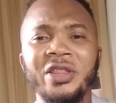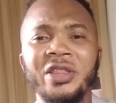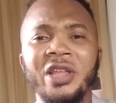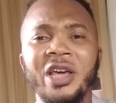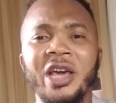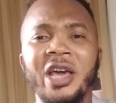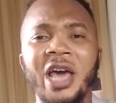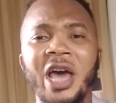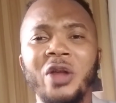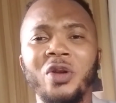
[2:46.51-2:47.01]
the
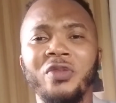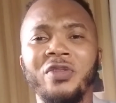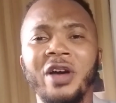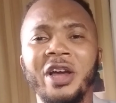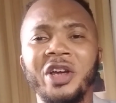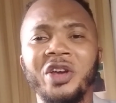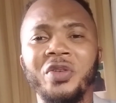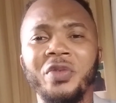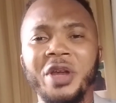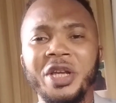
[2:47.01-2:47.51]
kind of
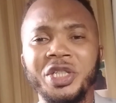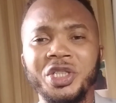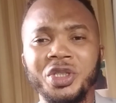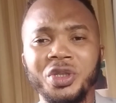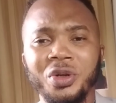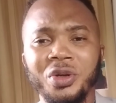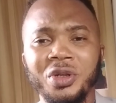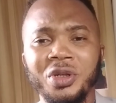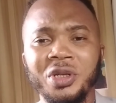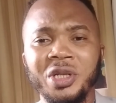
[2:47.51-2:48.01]

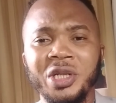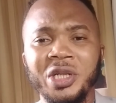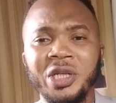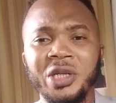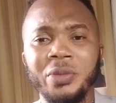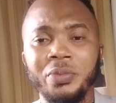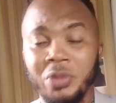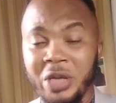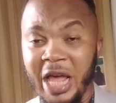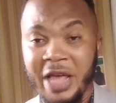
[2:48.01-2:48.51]

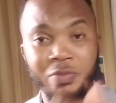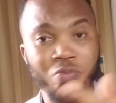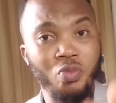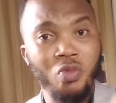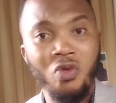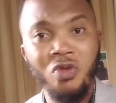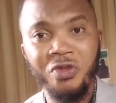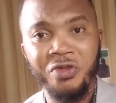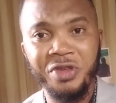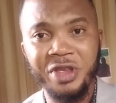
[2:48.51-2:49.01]
aggression, like
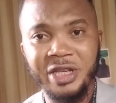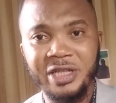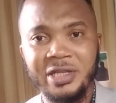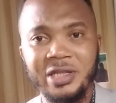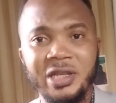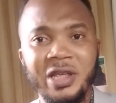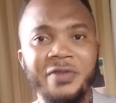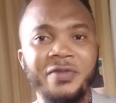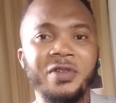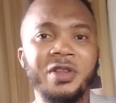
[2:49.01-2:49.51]

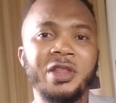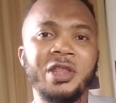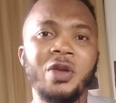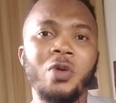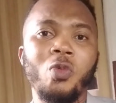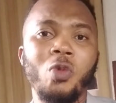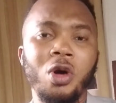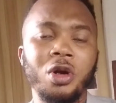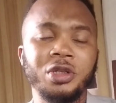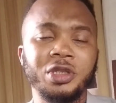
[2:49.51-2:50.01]
movies even
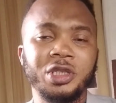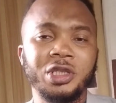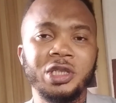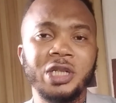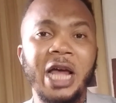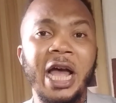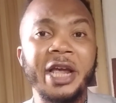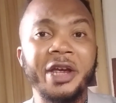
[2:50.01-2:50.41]
we watch.